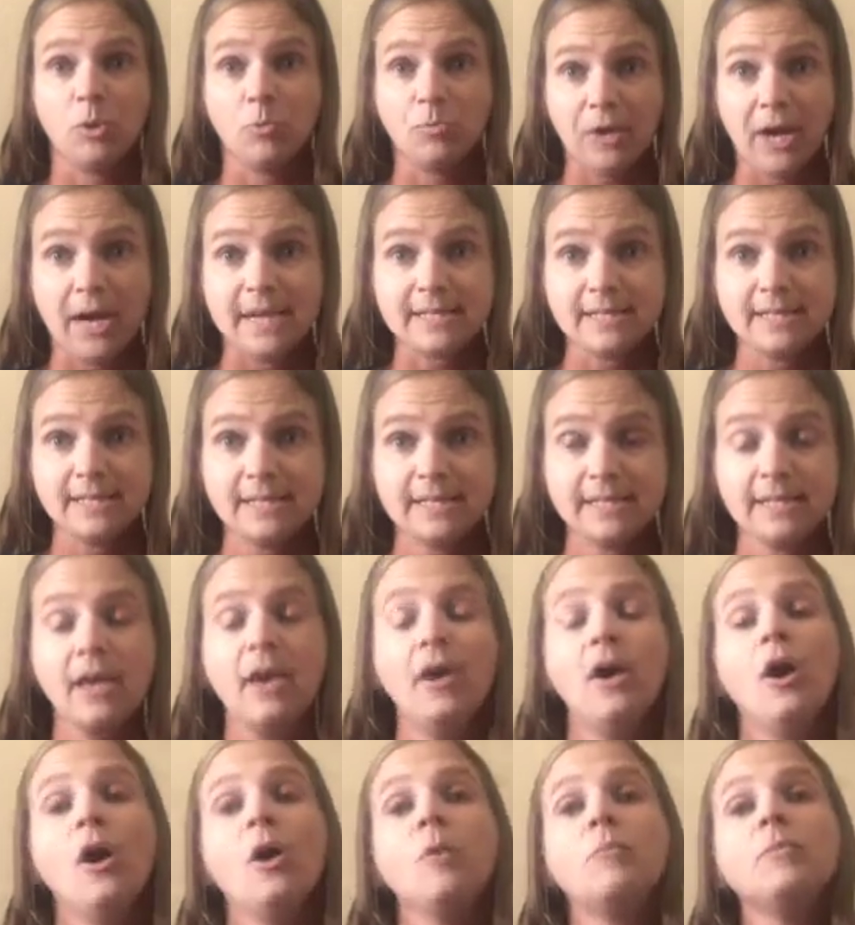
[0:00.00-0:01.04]
presence,
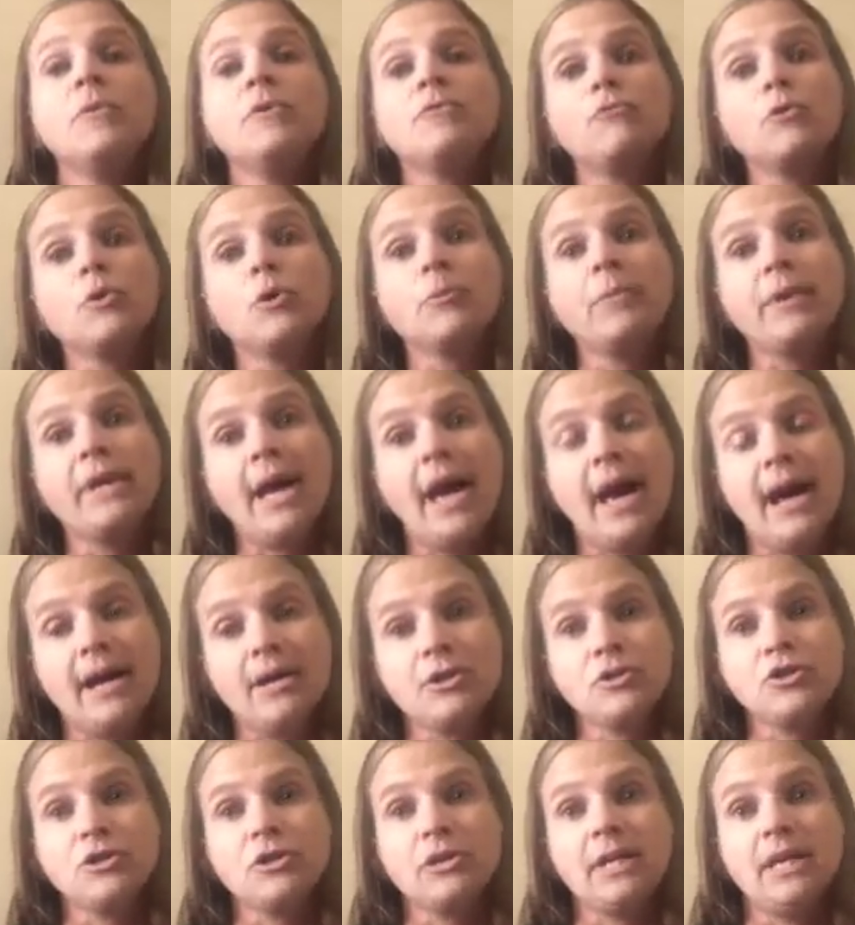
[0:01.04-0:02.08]
before we
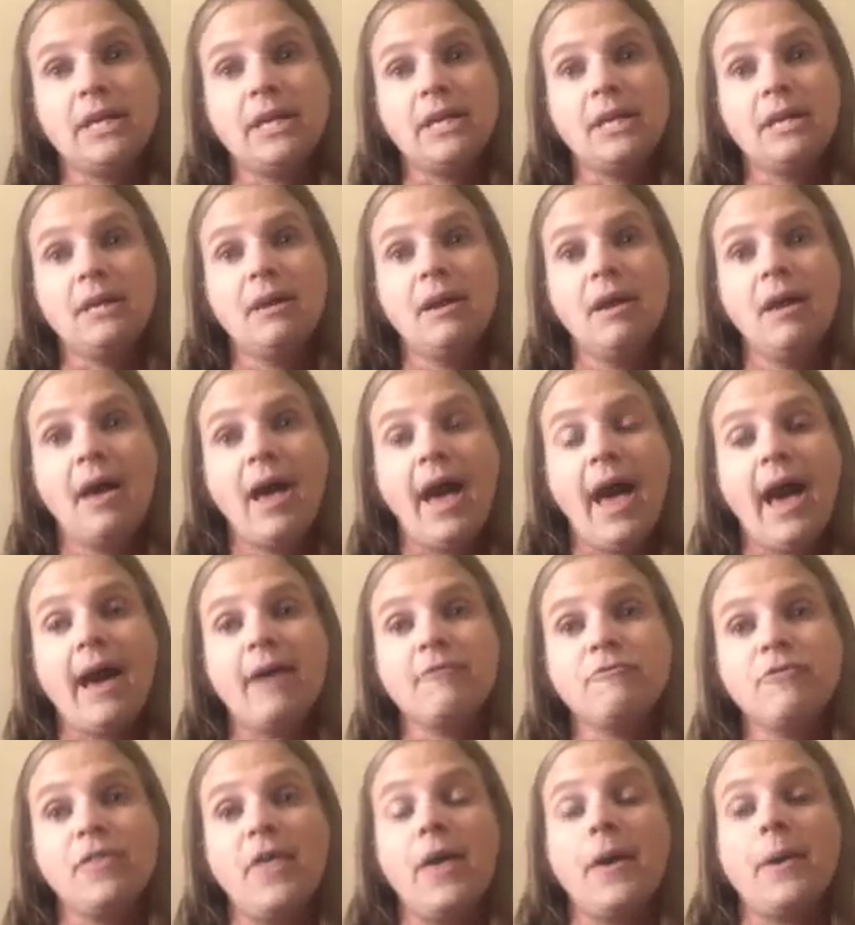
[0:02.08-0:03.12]
actually
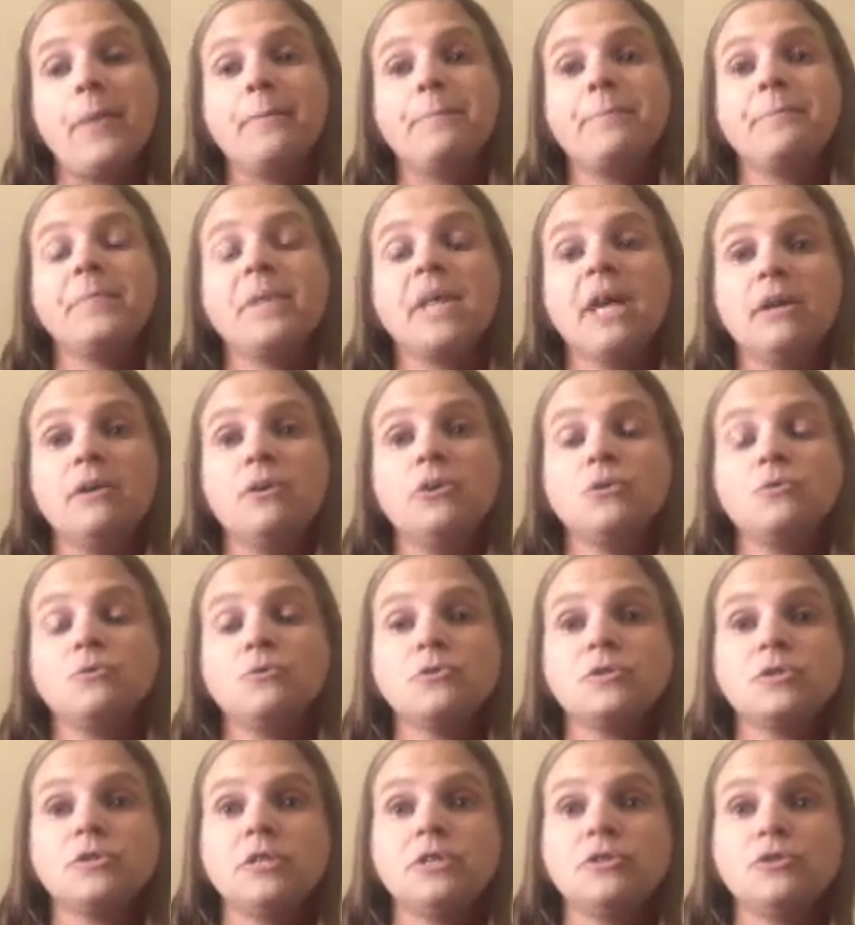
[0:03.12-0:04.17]
have them get
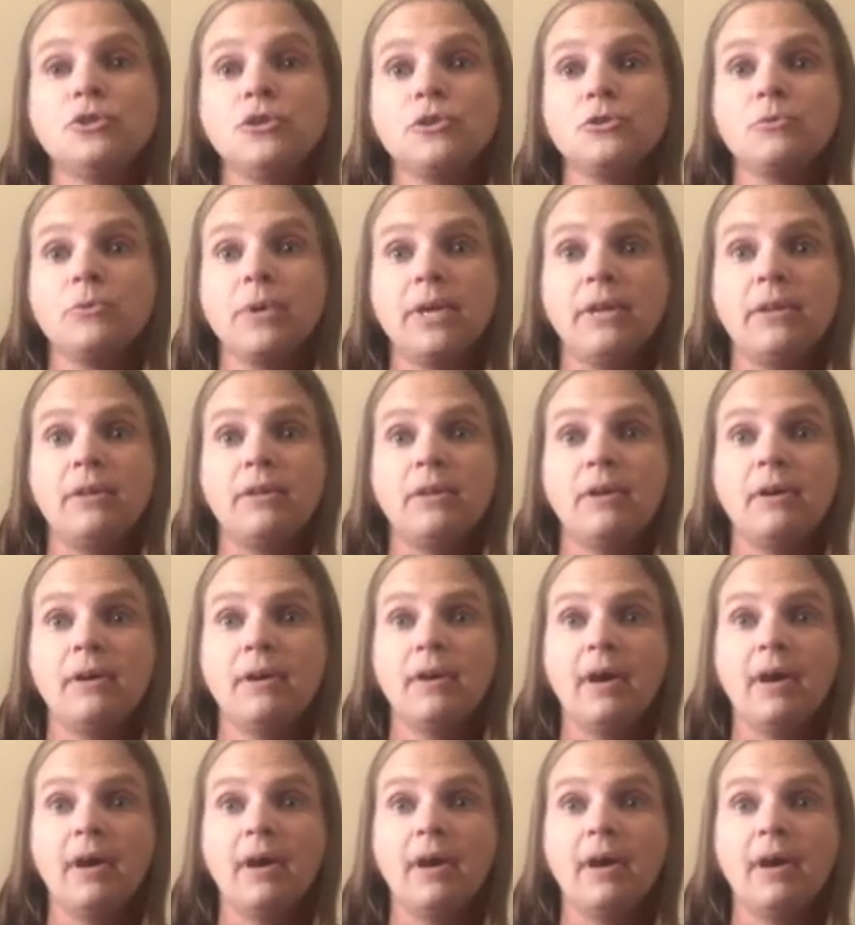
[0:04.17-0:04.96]
used to and